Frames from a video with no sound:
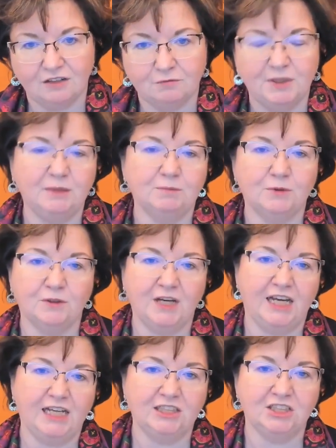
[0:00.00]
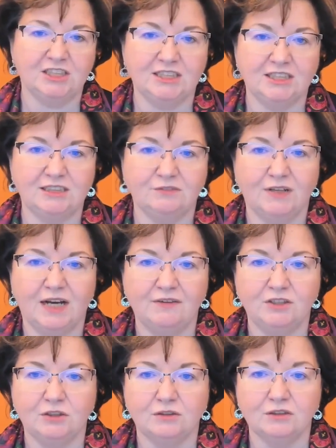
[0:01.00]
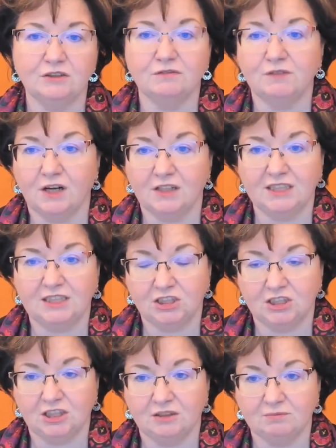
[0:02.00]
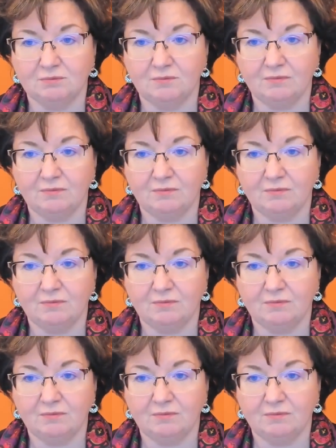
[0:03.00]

of people age 65 and older fall each year.